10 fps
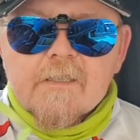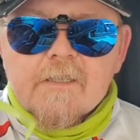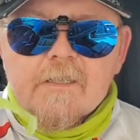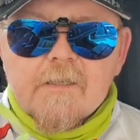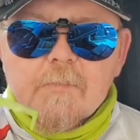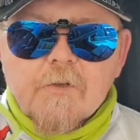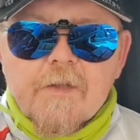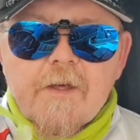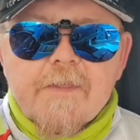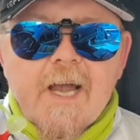But
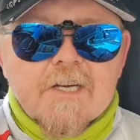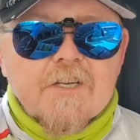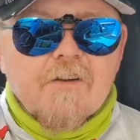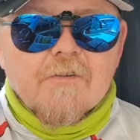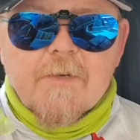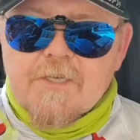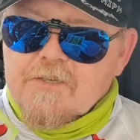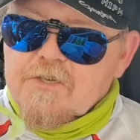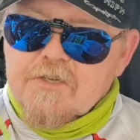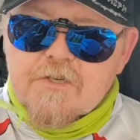the action on them is
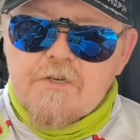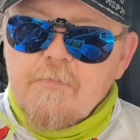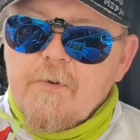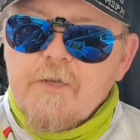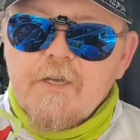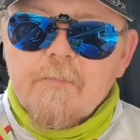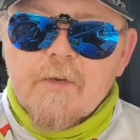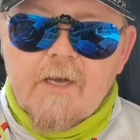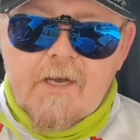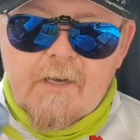superb.
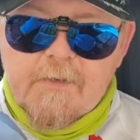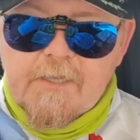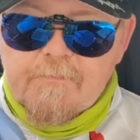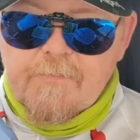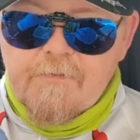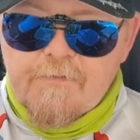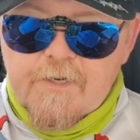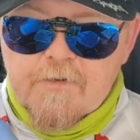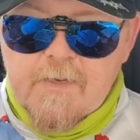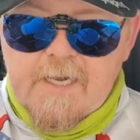I mean, the
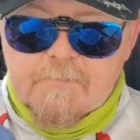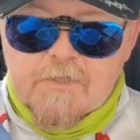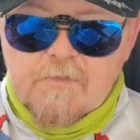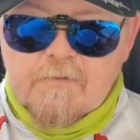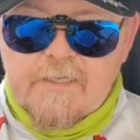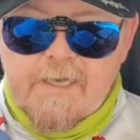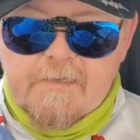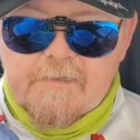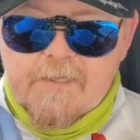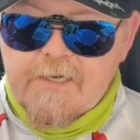fish have been absolutely
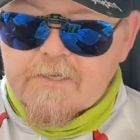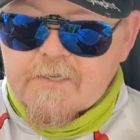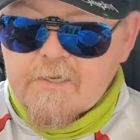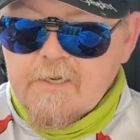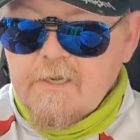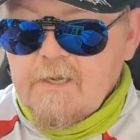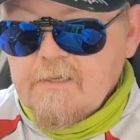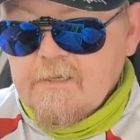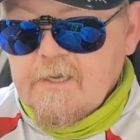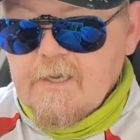nailing these,
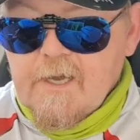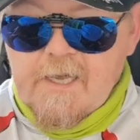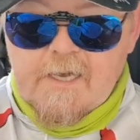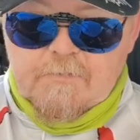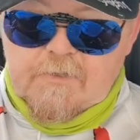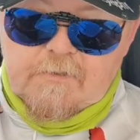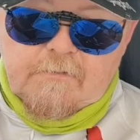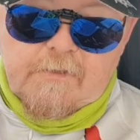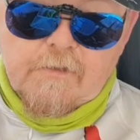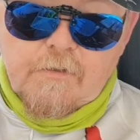and I
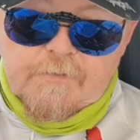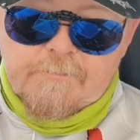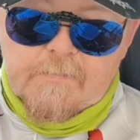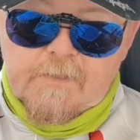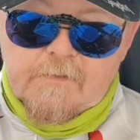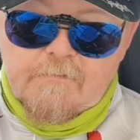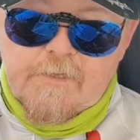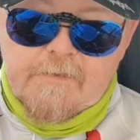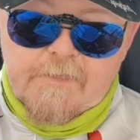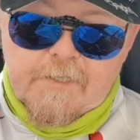absolutely love them.
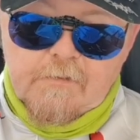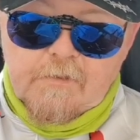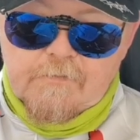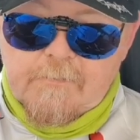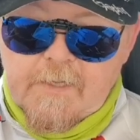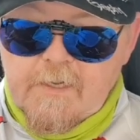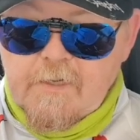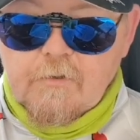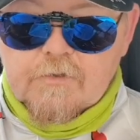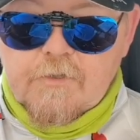Really do love them.
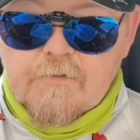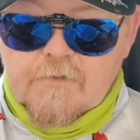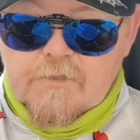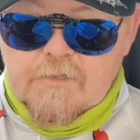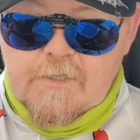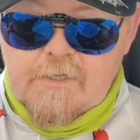He also does